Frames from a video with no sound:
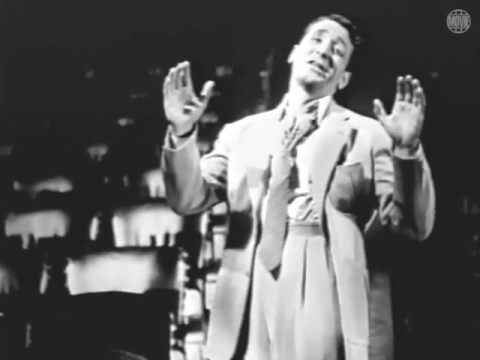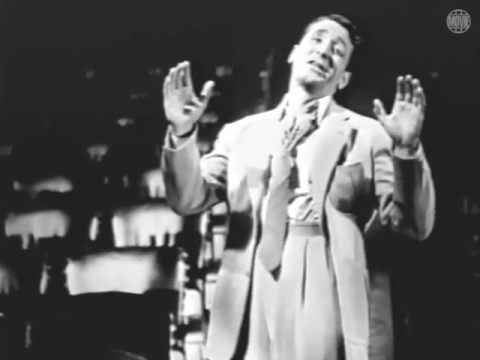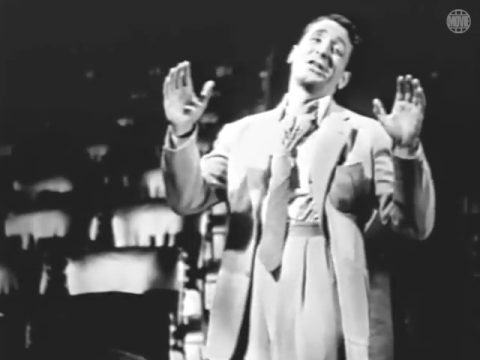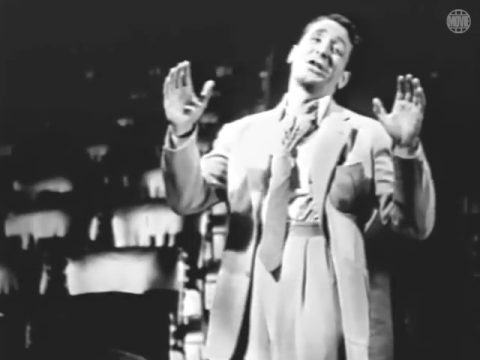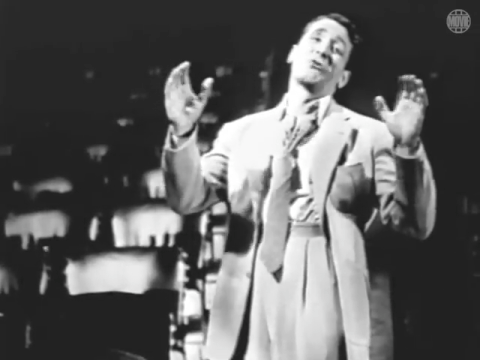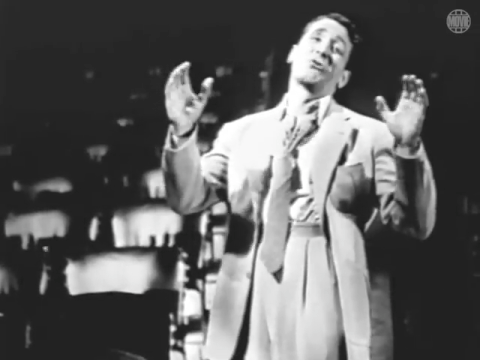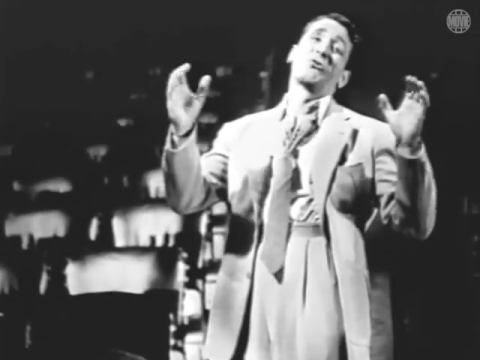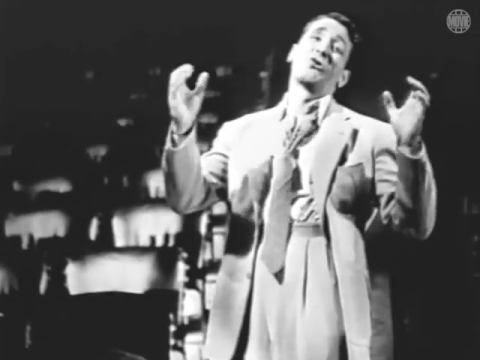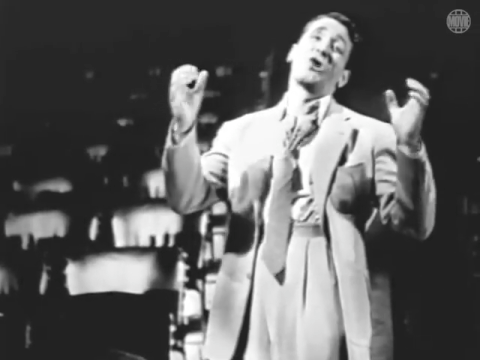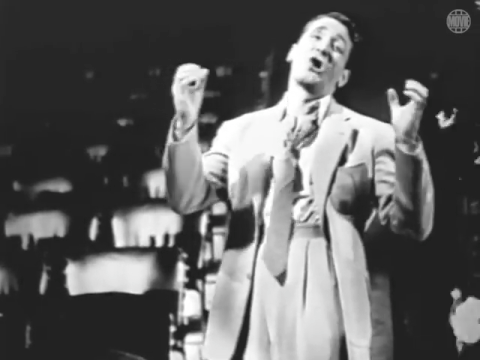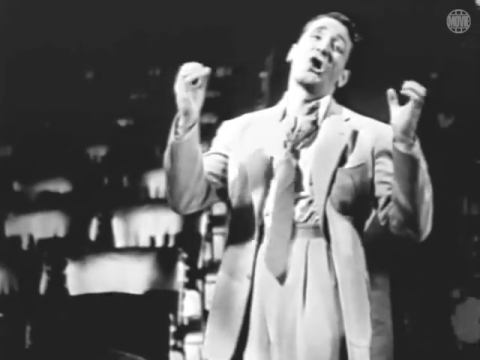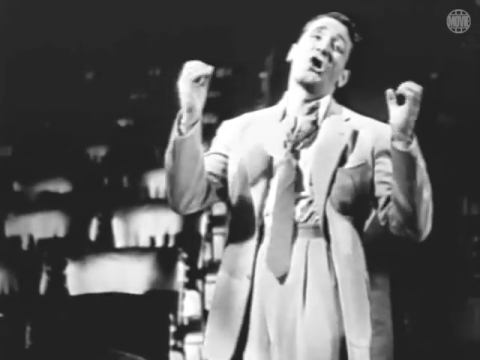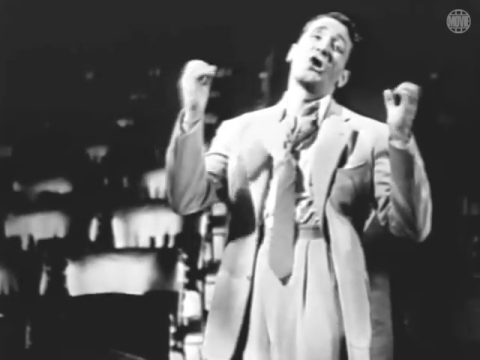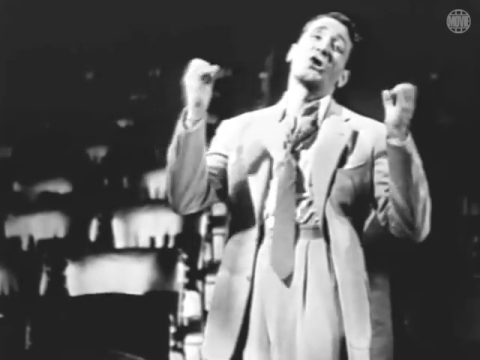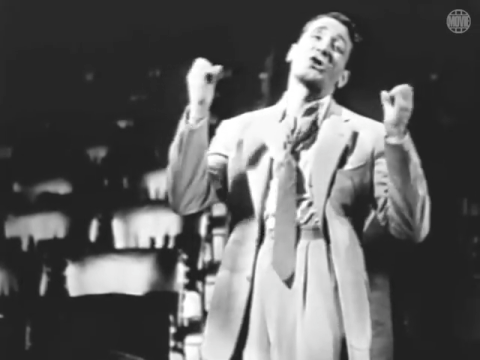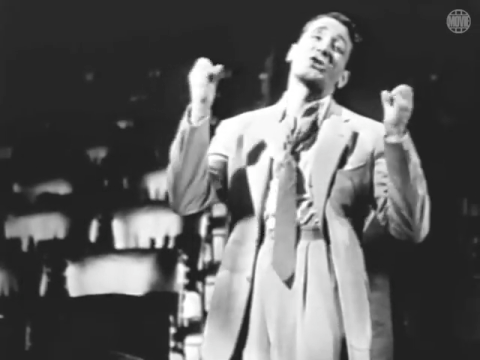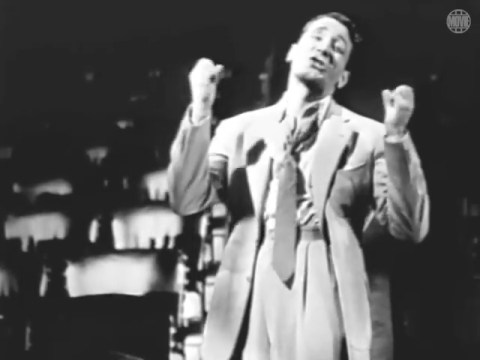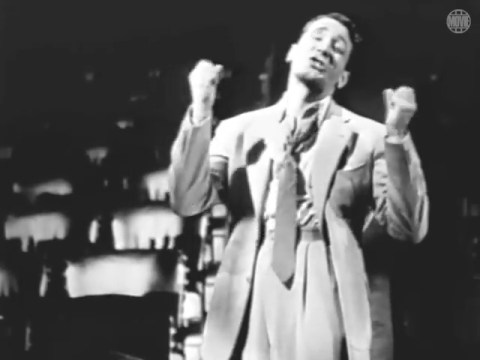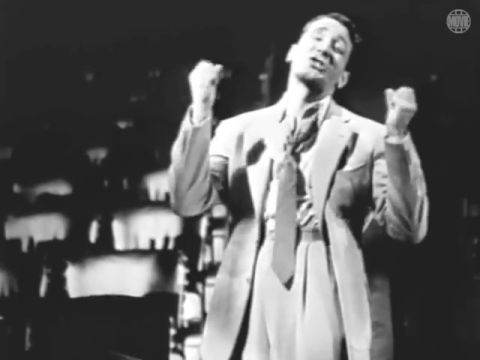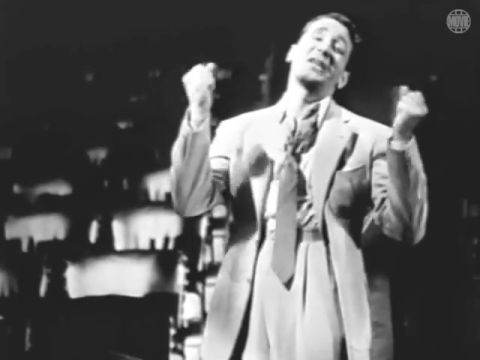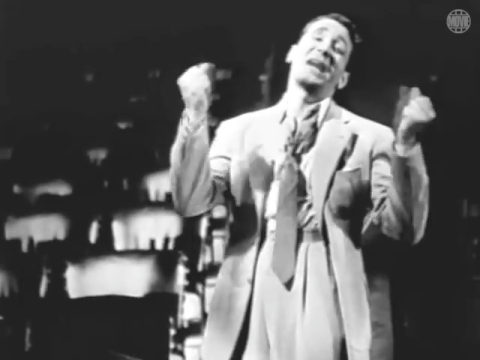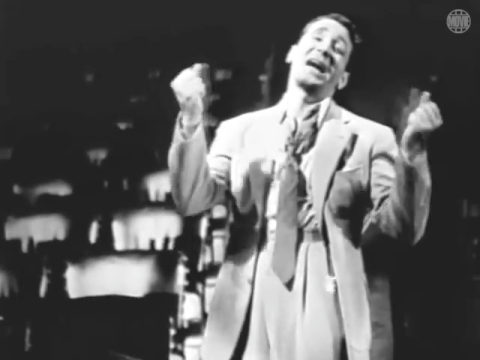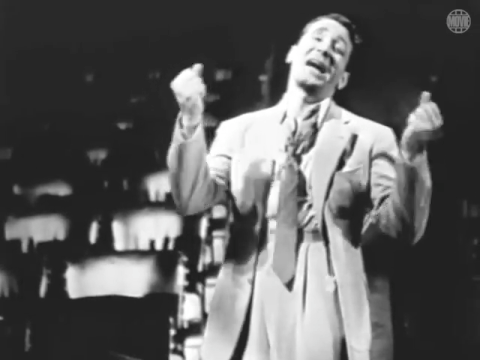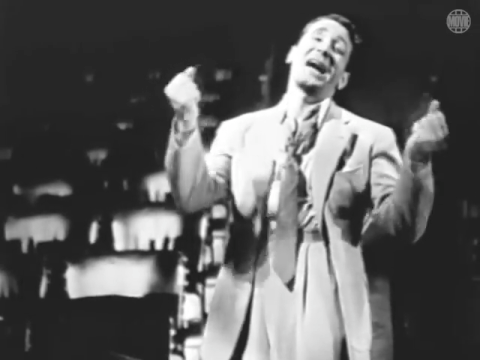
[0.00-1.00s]
you're
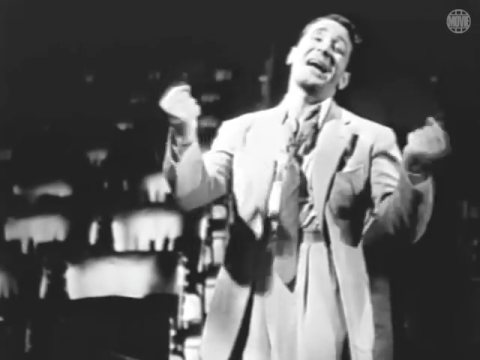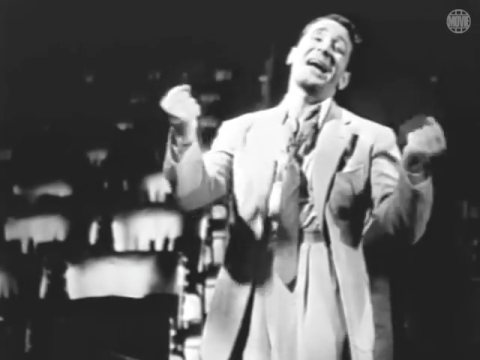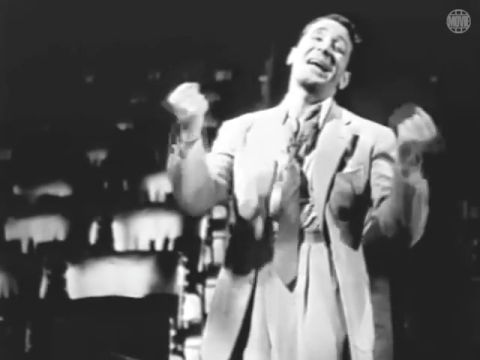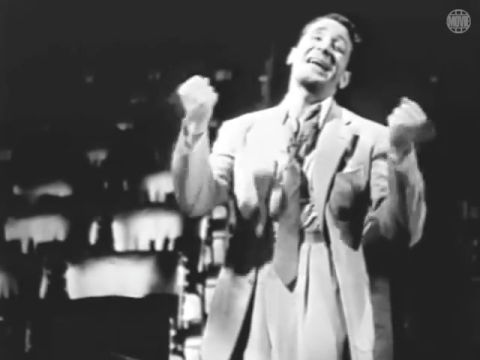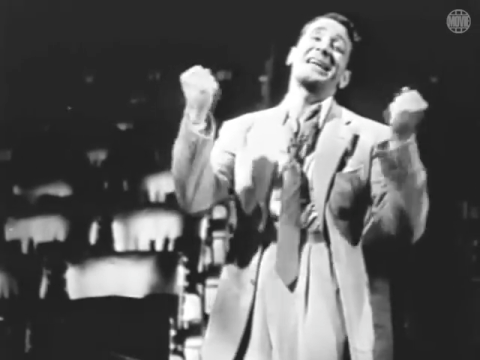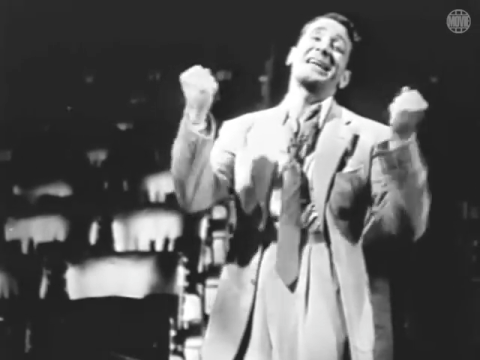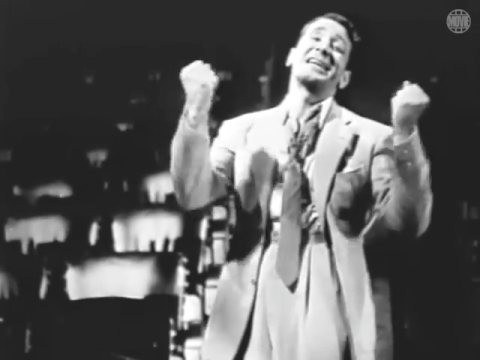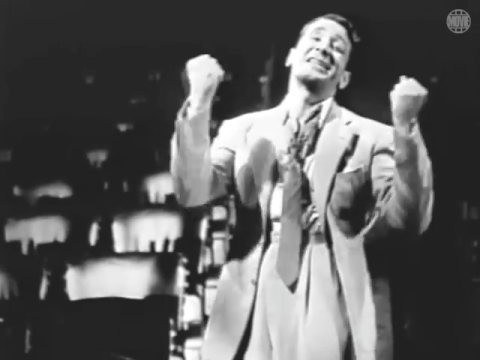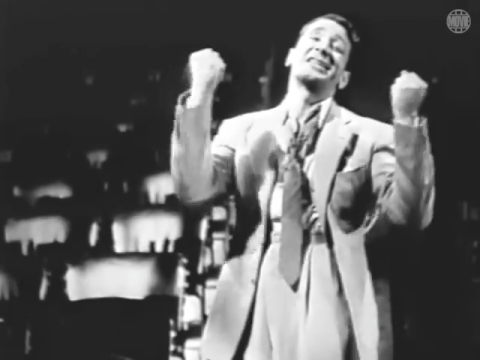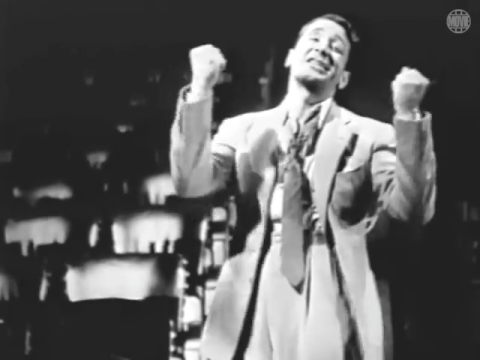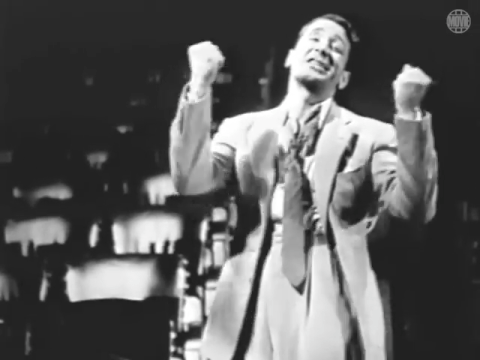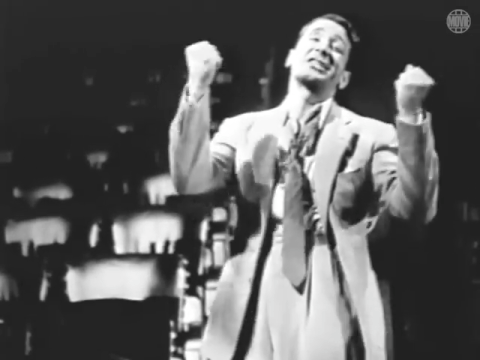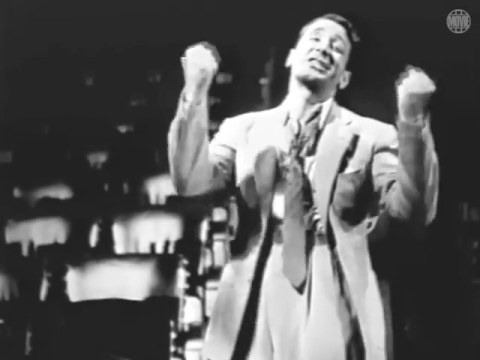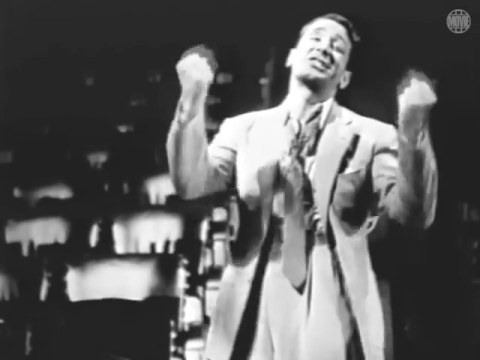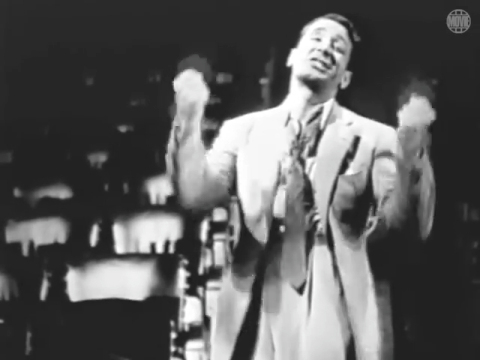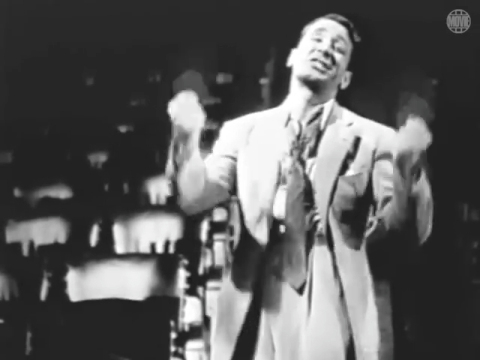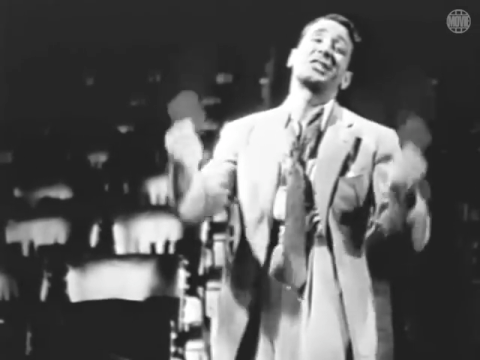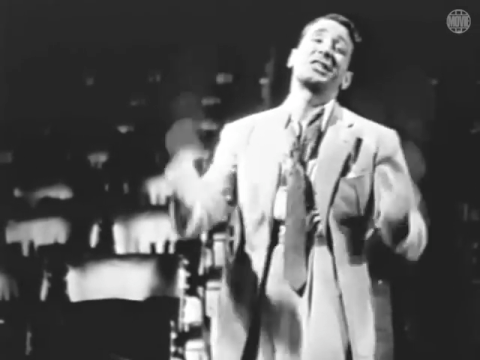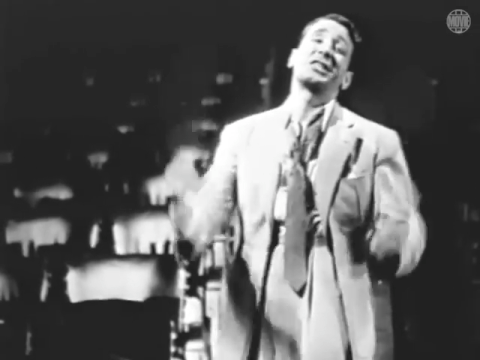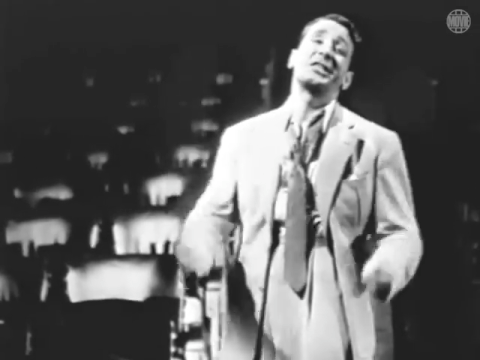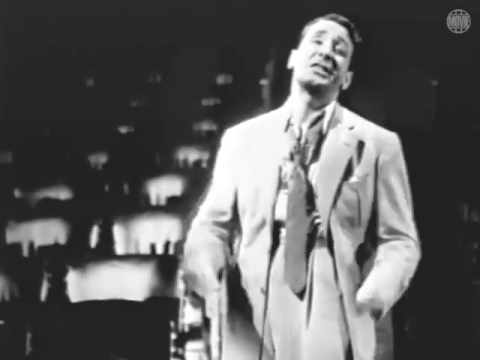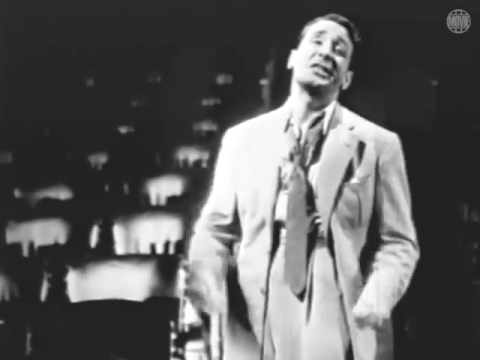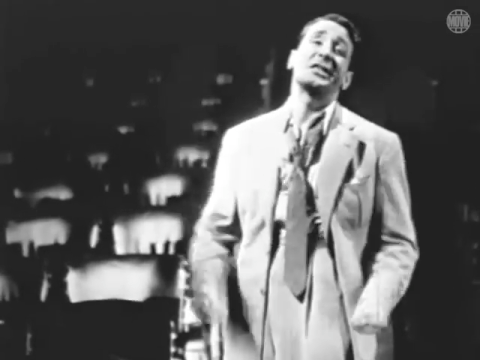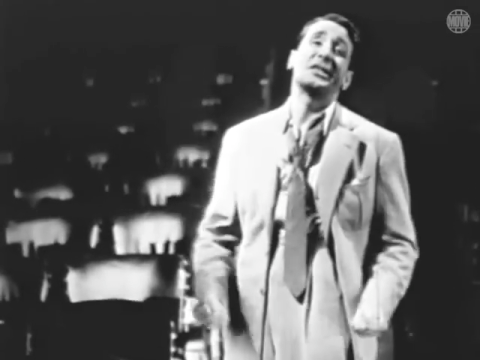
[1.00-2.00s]
all dying to
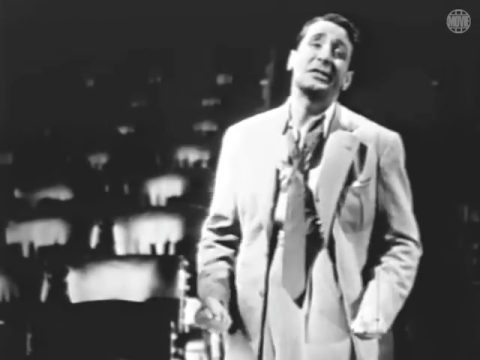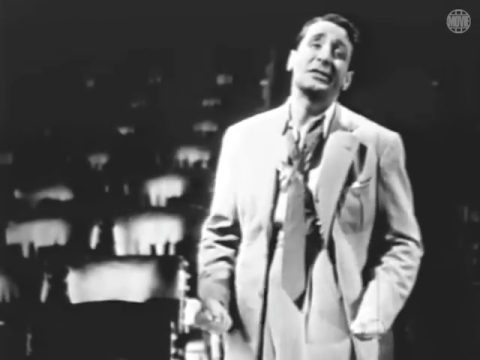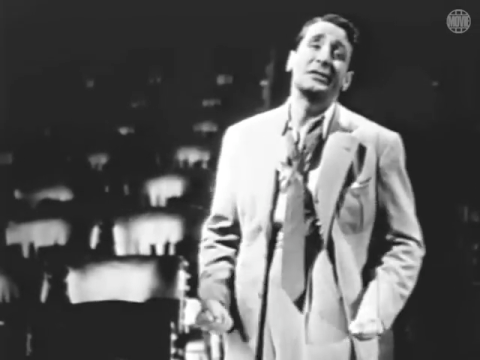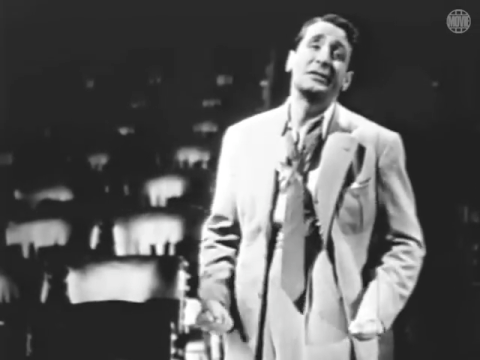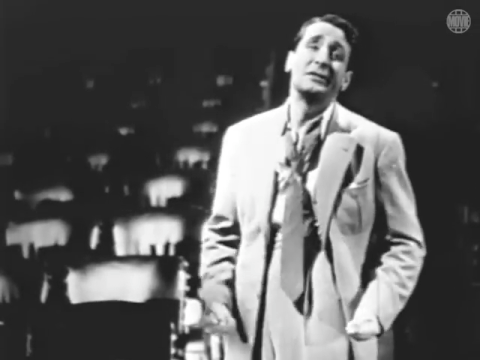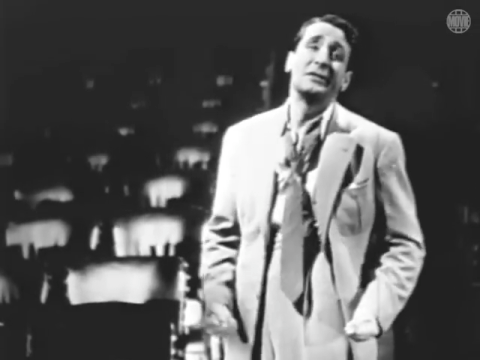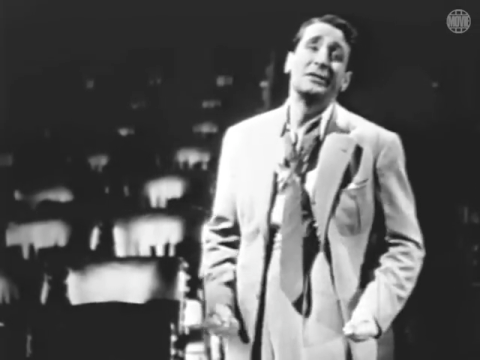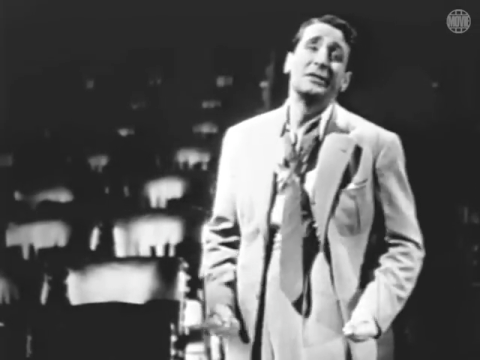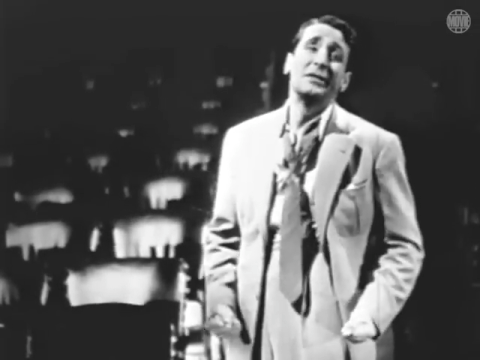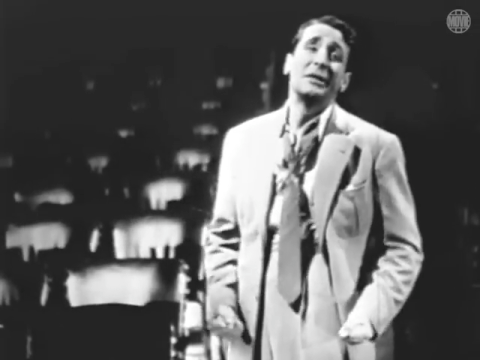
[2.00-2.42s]
see her.